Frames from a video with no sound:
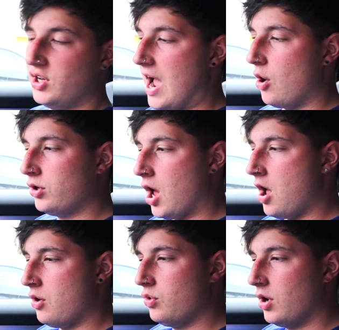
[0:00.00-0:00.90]
You now
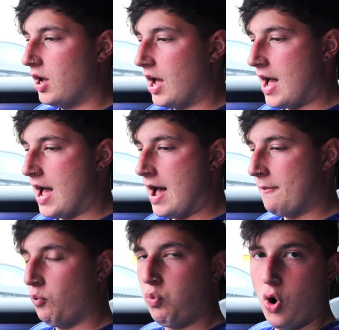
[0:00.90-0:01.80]
know
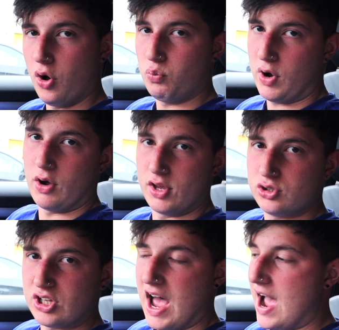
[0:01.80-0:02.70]
what wheel I
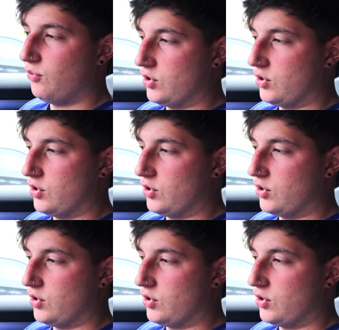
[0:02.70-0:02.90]
used to have,